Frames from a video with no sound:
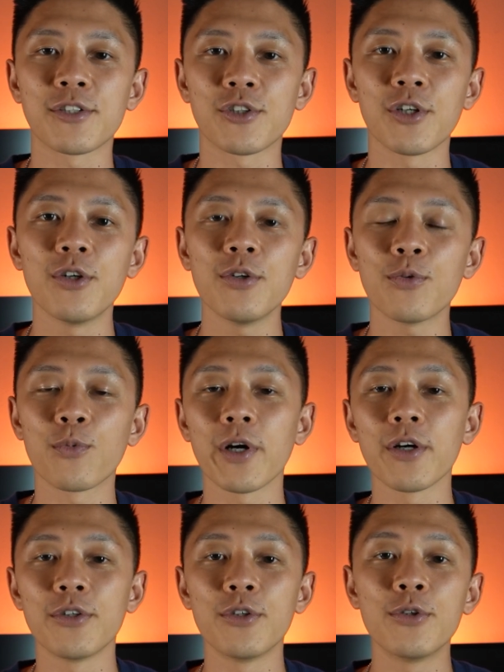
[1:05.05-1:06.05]
show
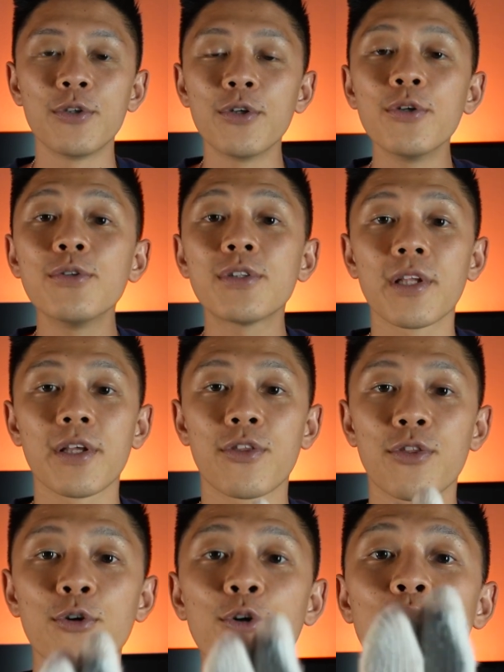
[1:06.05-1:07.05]
where you use the
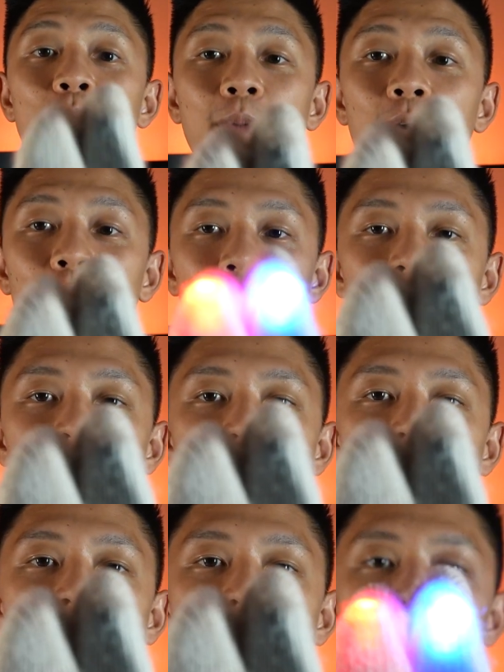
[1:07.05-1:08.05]
third mode of the
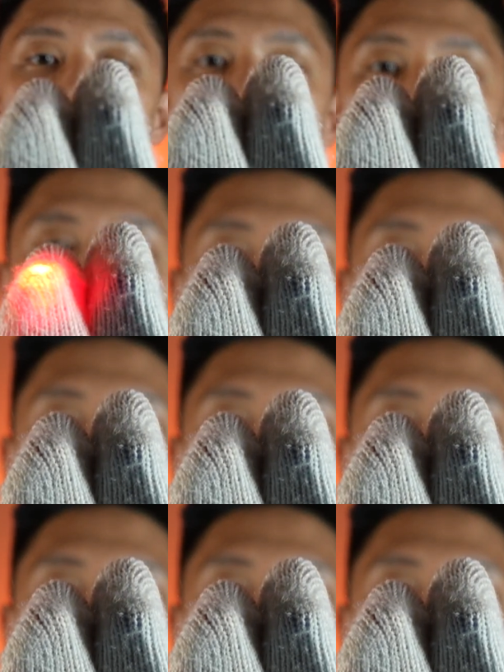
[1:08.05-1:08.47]
iNova